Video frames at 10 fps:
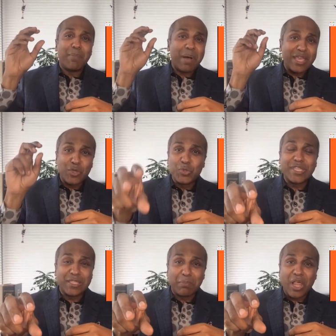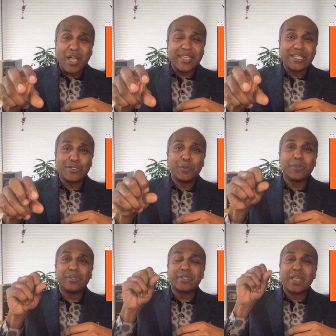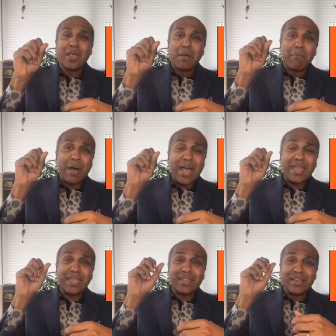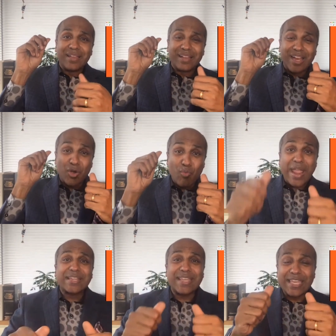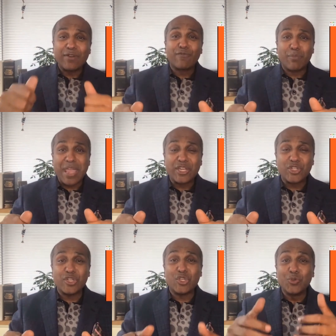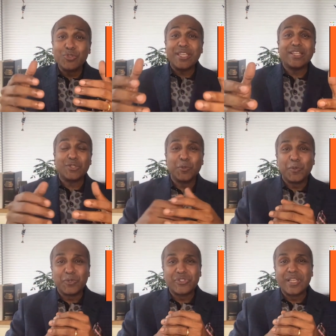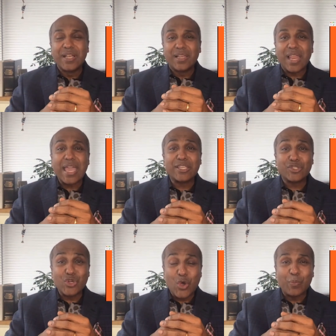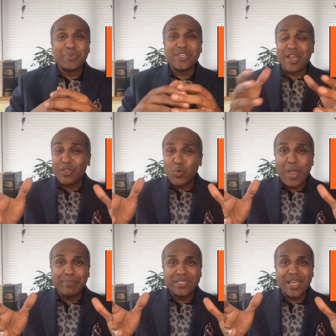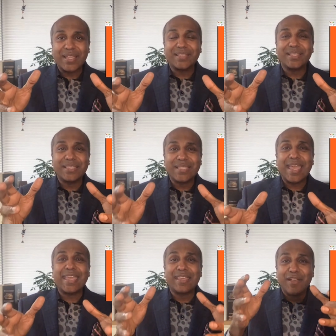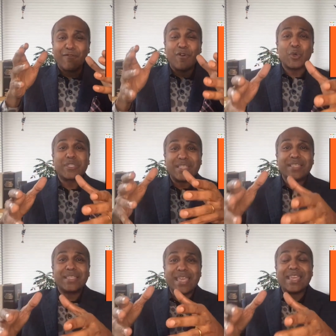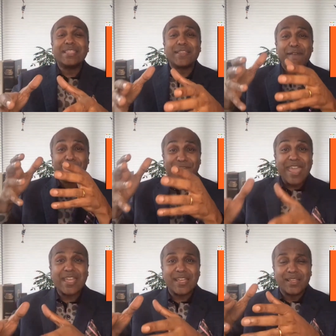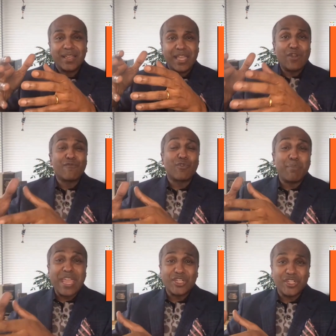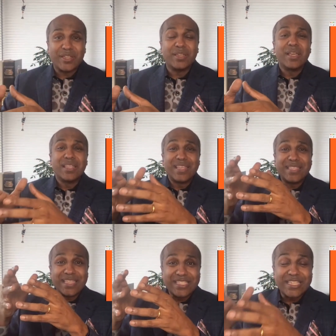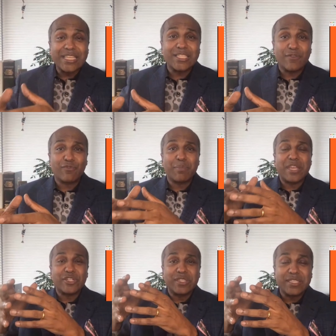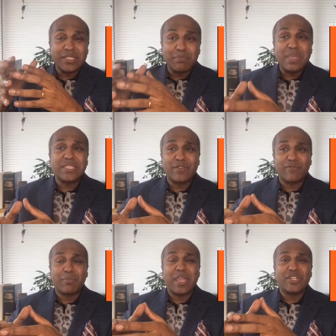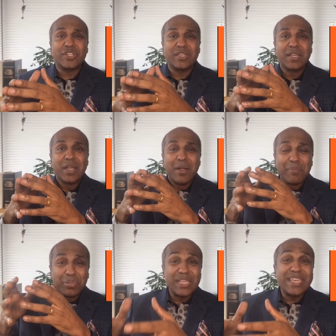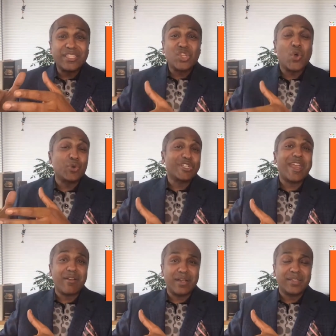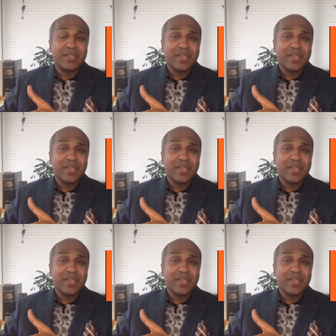by using the blocking tools, by correcting information, using tools like Snopes and other websites and saying, folks, this is fake information, this is disinformation, this is misinformation, please don't share it.